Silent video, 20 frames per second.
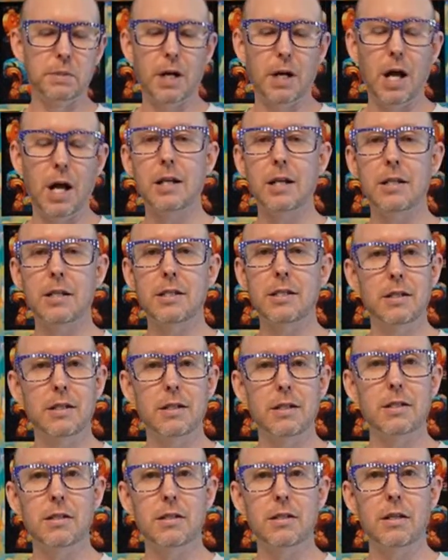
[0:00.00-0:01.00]
But honestly,
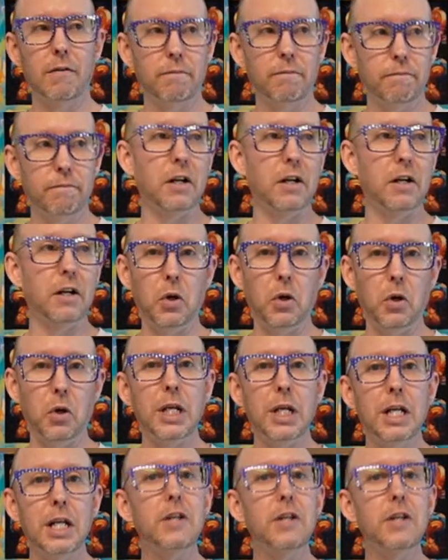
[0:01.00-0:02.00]
this is a fairly
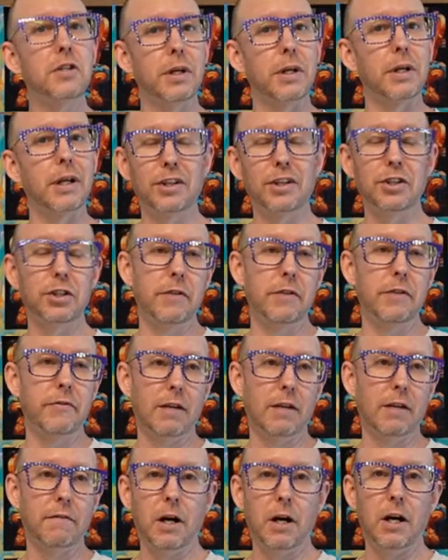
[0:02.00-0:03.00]
old industry. I shouldn't even
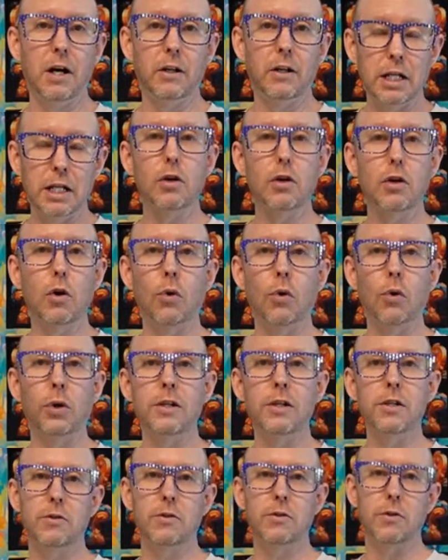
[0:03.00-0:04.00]
say fairly. It's an old
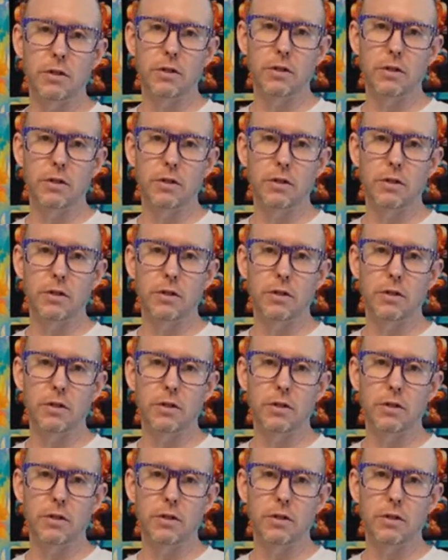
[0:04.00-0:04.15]
industry.